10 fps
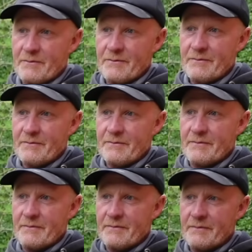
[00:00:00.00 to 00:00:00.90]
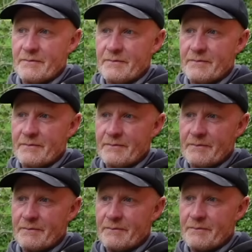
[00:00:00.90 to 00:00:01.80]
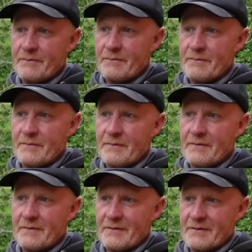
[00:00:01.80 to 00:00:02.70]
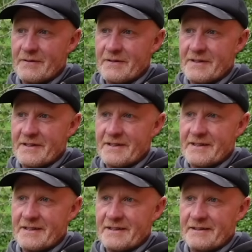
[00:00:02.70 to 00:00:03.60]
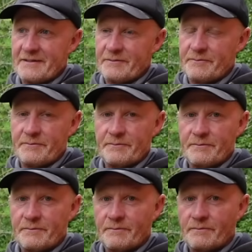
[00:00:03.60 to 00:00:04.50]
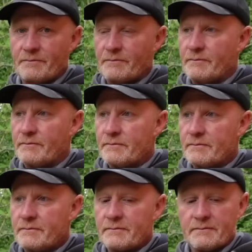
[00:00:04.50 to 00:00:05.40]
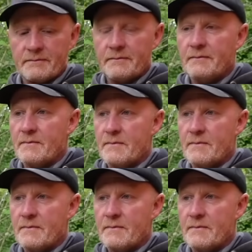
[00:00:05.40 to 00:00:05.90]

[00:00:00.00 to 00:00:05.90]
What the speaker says: (silent)